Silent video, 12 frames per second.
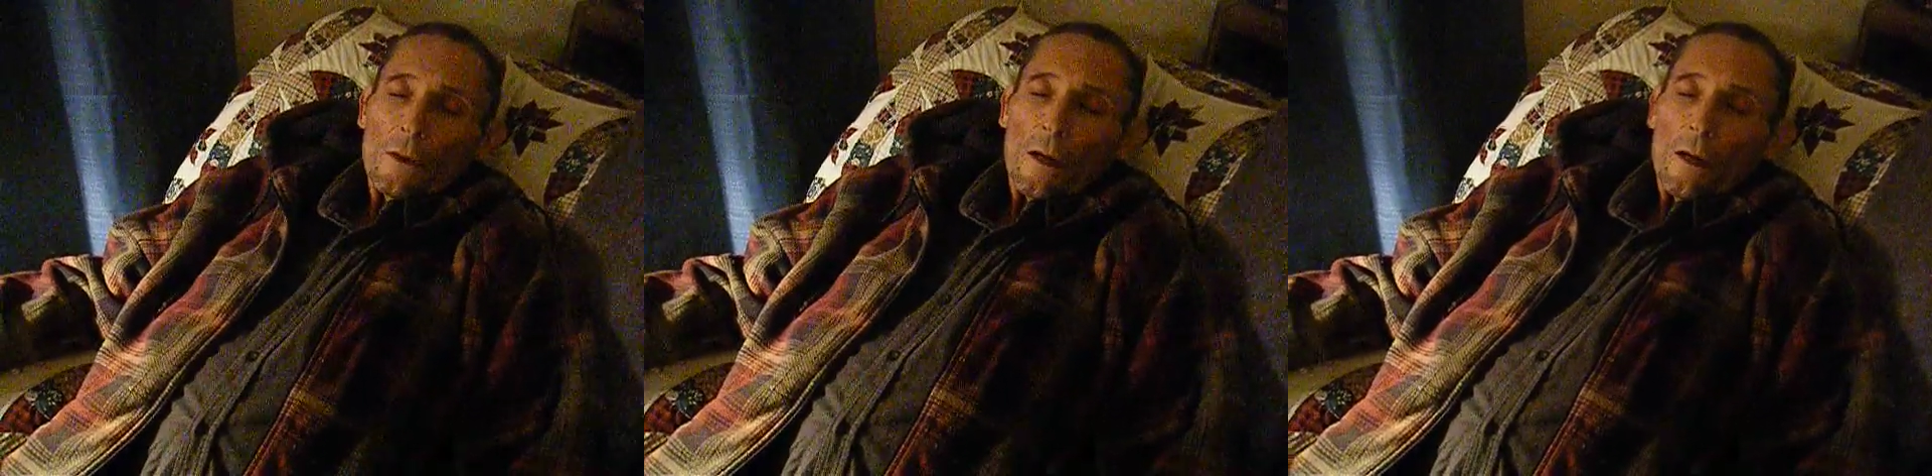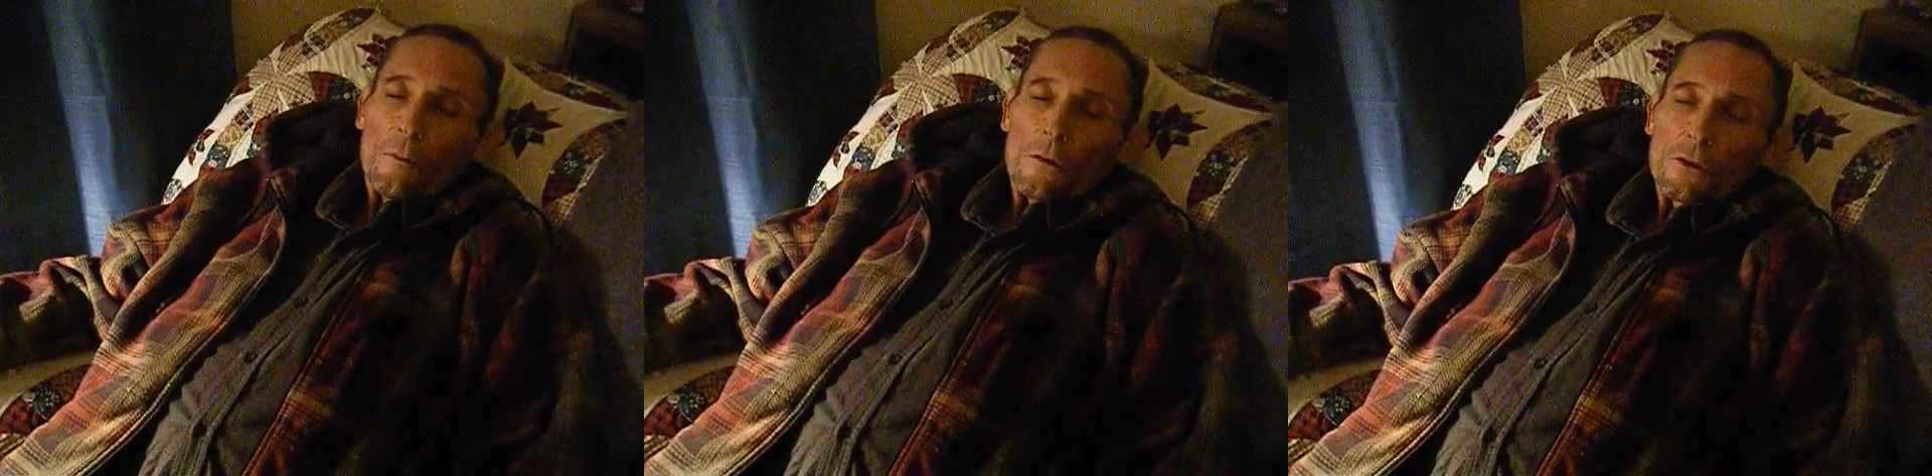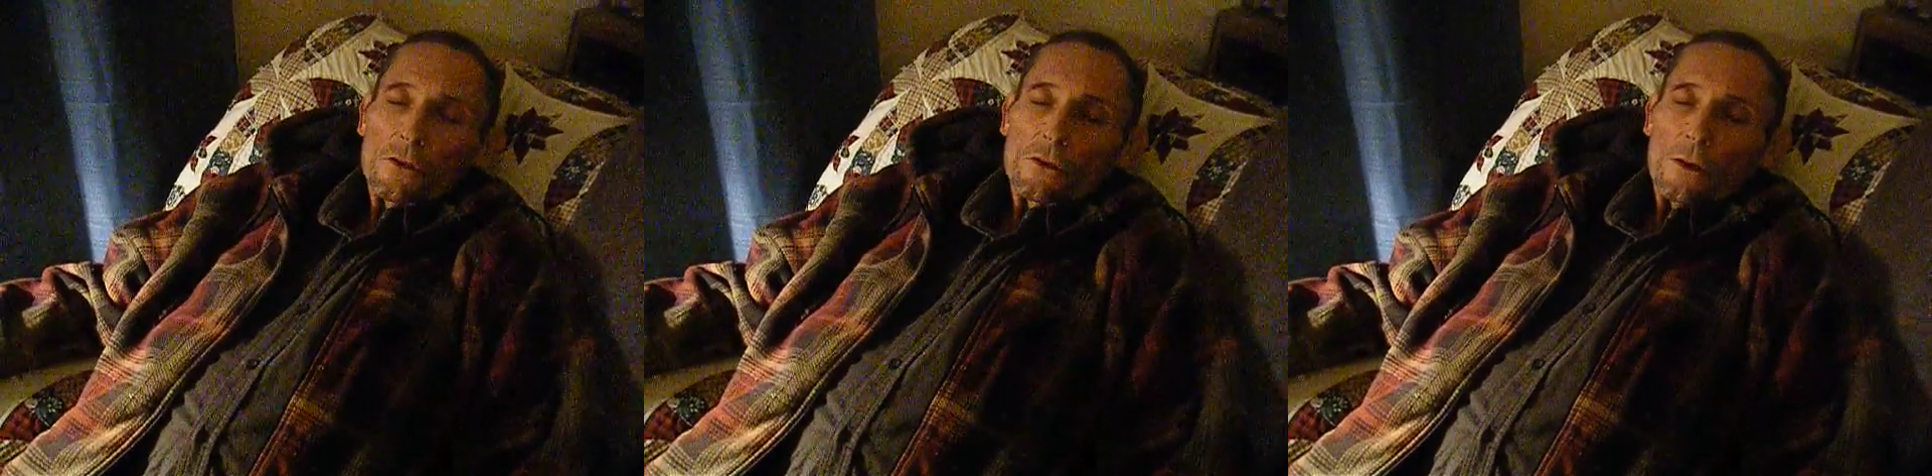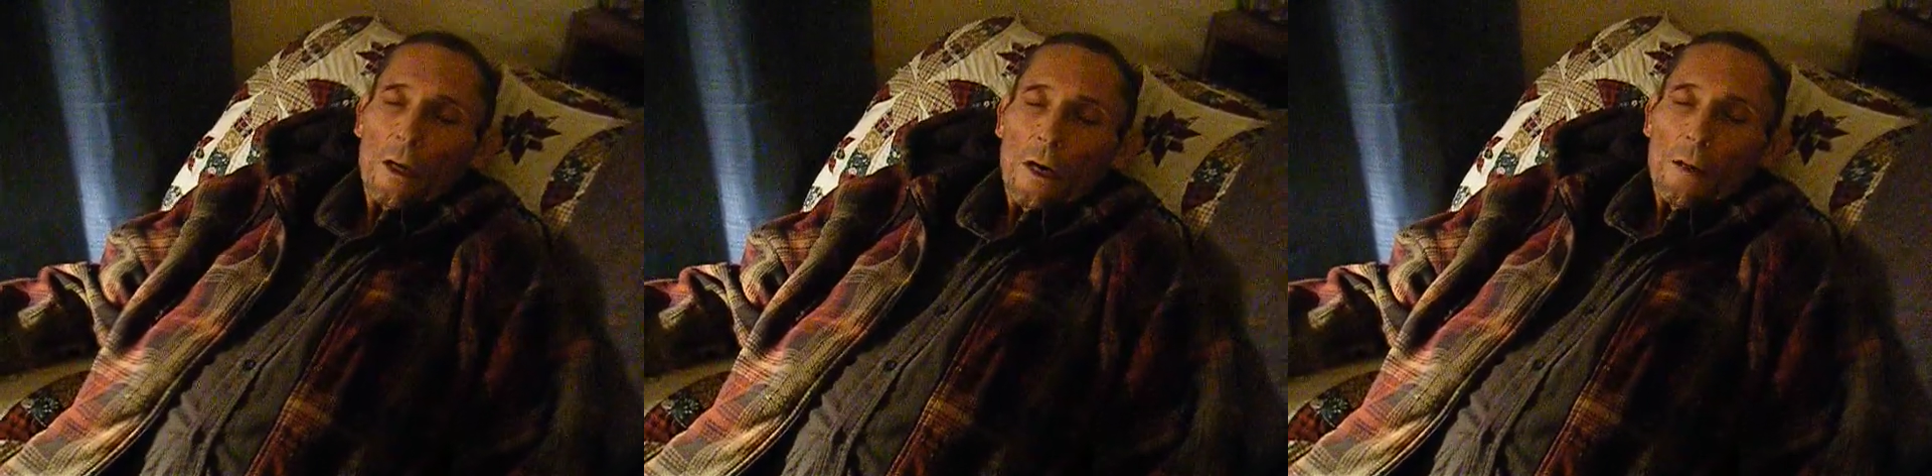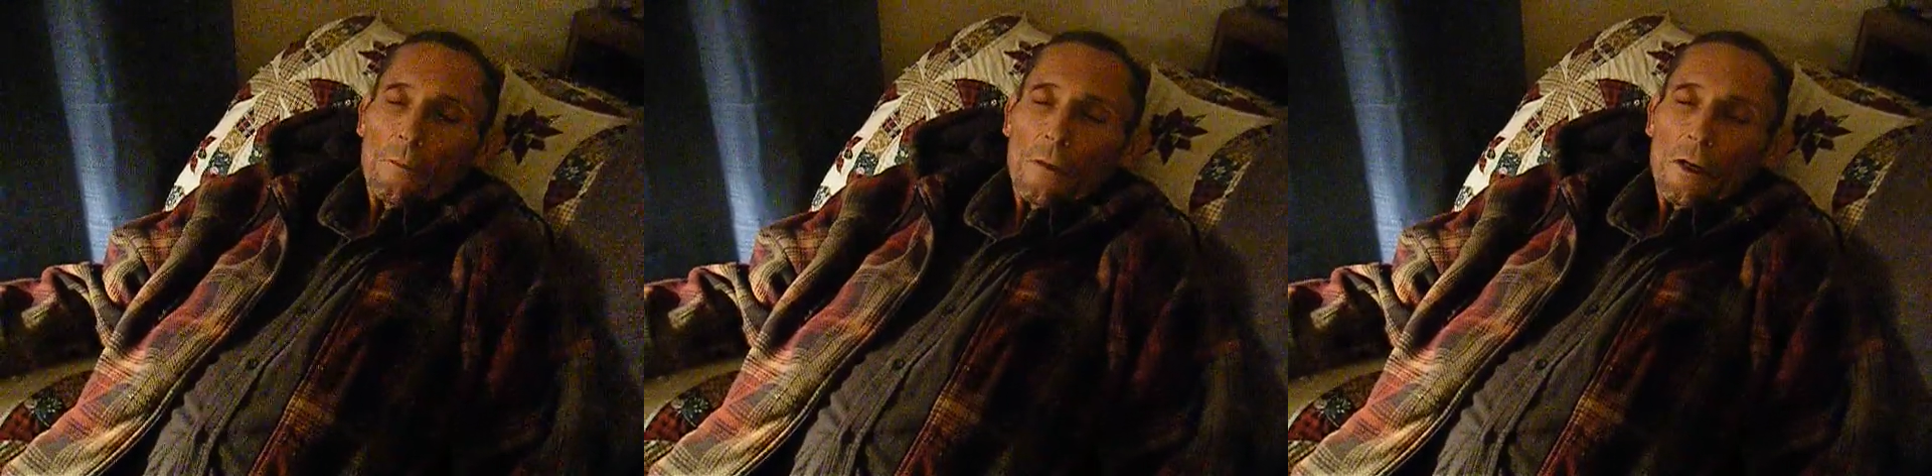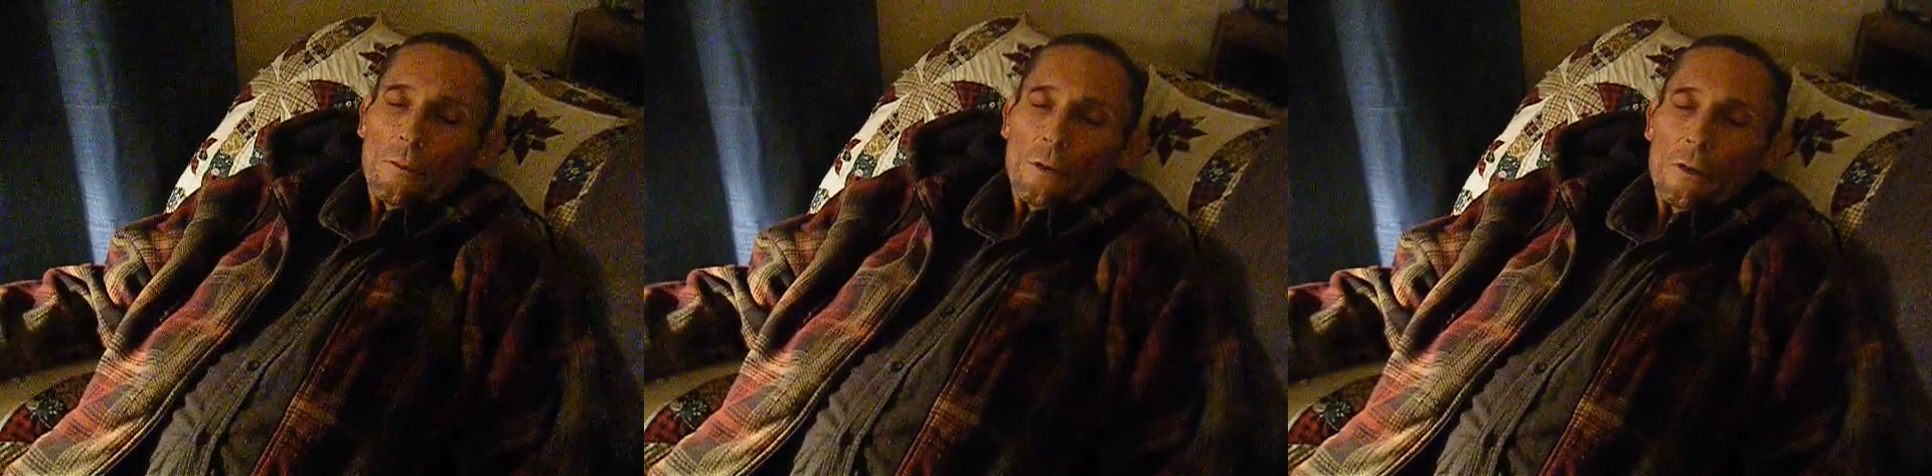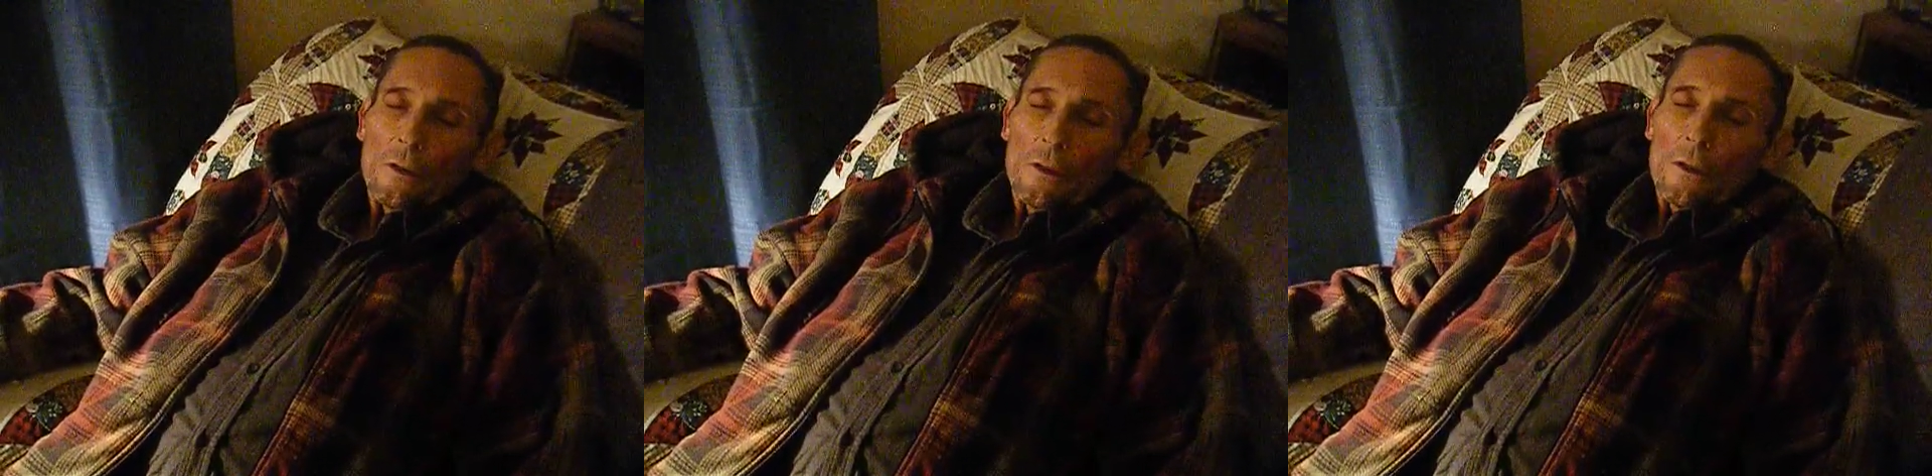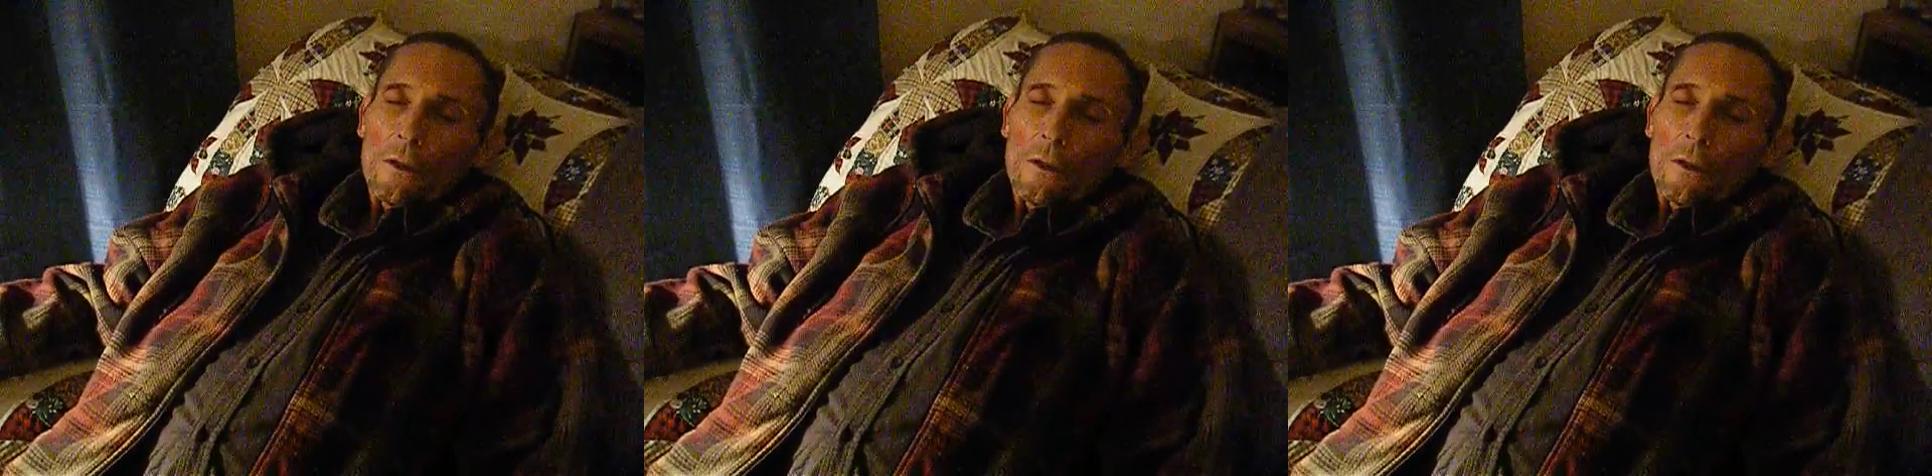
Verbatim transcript: how much time maybe